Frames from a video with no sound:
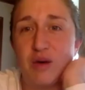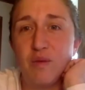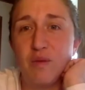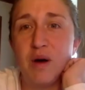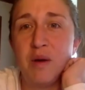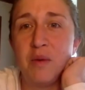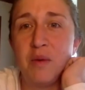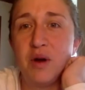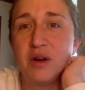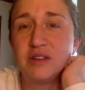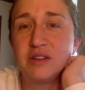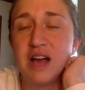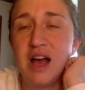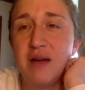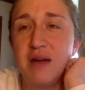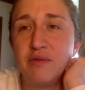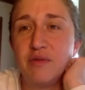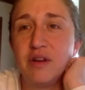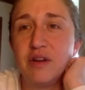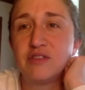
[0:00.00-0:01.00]
one more
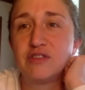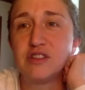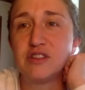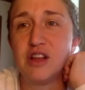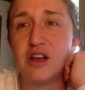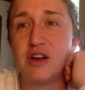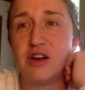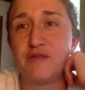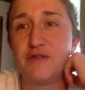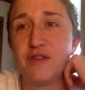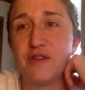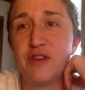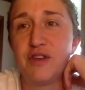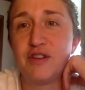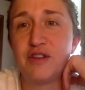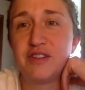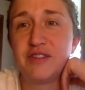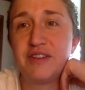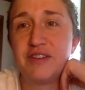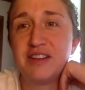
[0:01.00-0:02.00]
time, real slow for
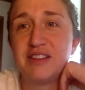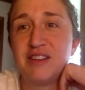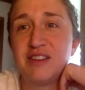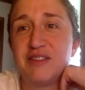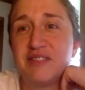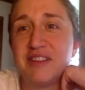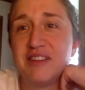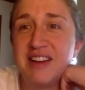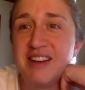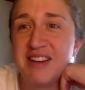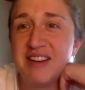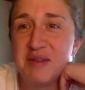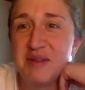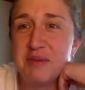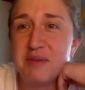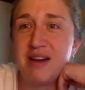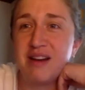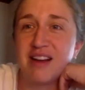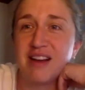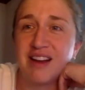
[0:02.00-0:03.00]
those of us over here in
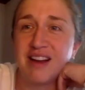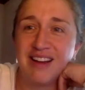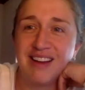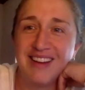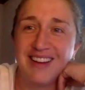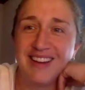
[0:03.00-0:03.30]
America.